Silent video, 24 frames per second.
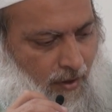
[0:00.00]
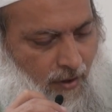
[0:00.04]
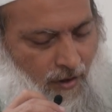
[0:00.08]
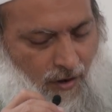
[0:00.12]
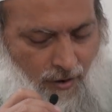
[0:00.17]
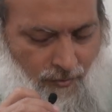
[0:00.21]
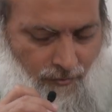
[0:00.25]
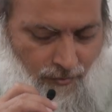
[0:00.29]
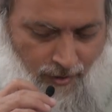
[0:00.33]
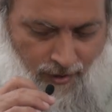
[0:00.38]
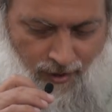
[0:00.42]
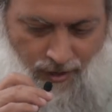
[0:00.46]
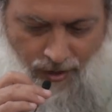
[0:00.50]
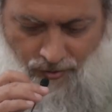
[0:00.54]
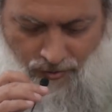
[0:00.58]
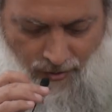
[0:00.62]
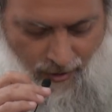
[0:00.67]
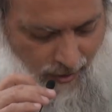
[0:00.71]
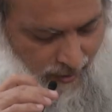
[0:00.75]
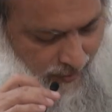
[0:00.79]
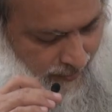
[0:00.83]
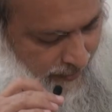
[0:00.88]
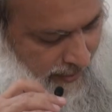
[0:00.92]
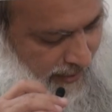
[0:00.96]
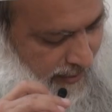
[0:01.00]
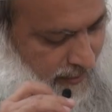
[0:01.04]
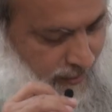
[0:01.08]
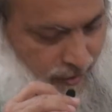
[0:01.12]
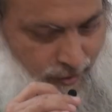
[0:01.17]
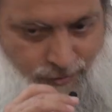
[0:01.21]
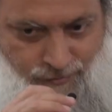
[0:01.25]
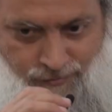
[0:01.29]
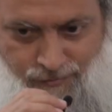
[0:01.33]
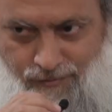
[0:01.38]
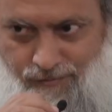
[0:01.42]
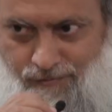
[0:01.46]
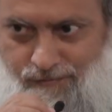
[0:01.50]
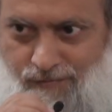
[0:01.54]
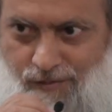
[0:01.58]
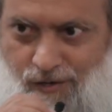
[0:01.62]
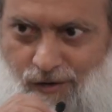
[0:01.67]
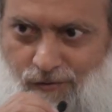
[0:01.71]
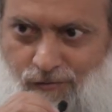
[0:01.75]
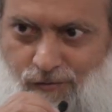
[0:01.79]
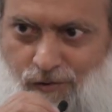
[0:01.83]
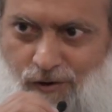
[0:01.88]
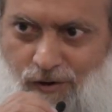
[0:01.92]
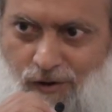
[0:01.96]
You know, we'd go on about this, you
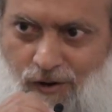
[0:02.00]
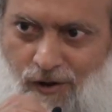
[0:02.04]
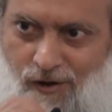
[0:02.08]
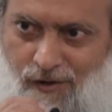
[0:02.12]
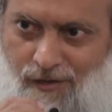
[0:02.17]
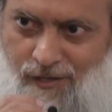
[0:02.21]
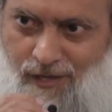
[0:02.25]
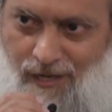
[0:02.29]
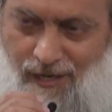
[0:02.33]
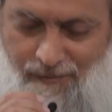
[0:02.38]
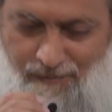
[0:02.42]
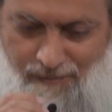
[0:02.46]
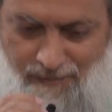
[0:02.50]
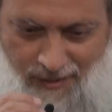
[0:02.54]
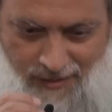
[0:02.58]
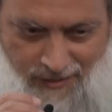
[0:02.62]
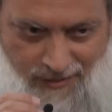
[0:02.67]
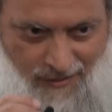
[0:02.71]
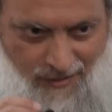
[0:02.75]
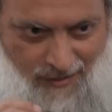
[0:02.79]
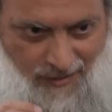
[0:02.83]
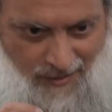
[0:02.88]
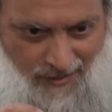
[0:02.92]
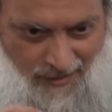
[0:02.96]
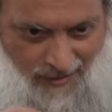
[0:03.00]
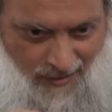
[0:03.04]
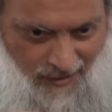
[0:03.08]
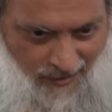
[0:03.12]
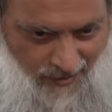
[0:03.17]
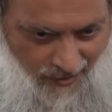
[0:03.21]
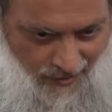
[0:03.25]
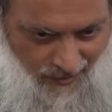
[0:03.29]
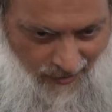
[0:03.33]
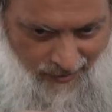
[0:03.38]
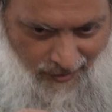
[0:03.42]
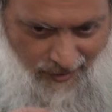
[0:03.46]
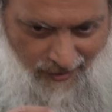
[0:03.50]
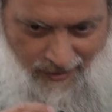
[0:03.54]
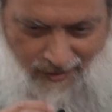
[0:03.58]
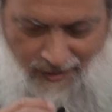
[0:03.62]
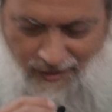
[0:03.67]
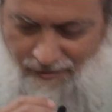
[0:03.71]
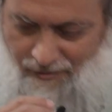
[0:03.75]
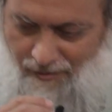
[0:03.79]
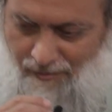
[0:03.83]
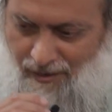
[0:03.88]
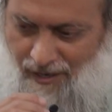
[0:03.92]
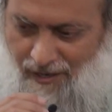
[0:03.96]
know, for a long time, but you know, I think
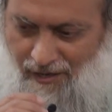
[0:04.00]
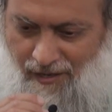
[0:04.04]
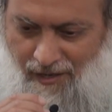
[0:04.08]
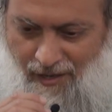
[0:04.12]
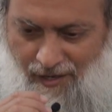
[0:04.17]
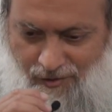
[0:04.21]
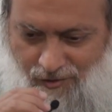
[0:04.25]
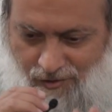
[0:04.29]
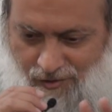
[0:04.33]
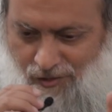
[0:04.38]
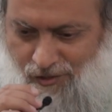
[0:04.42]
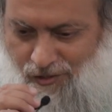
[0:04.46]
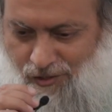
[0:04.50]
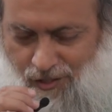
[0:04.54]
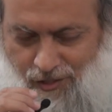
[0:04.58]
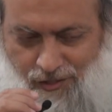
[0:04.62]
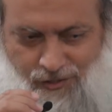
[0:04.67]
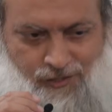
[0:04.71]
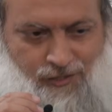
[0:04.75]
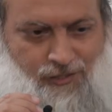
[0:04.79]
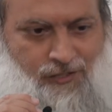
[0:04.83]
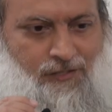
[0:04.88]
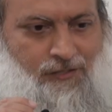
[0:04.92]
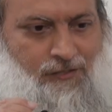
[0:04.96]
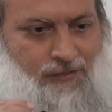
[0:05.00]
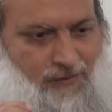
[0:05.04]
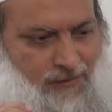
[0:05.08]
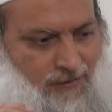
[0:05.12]
everybody gets the gist.